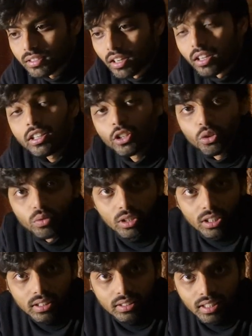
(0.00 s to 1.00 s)
new
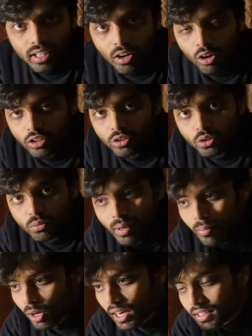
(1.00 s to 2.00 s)
words and also
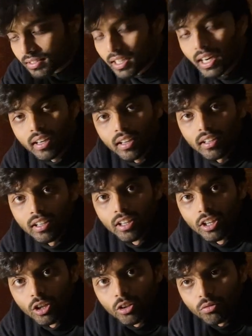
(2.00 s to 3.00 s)
memorize that
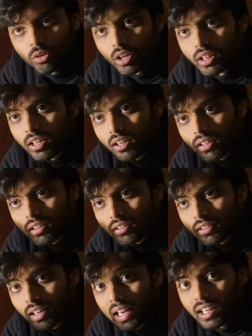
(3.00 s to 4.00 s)
for the
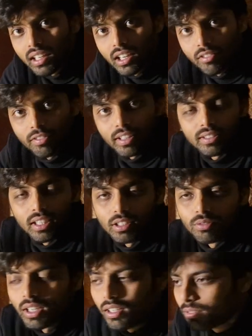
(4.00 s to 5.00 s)
later reference
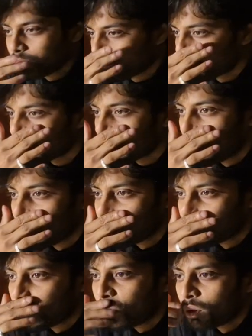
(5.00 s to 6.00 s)
as well.
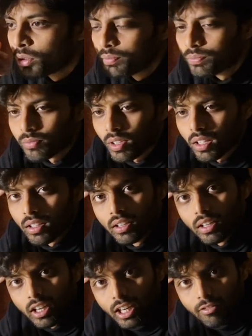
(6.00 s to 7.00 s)
So
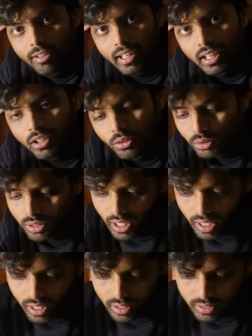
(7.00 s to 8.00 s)
if I tell you
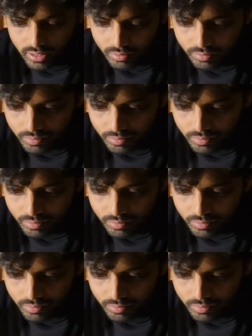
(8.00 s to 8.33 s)
that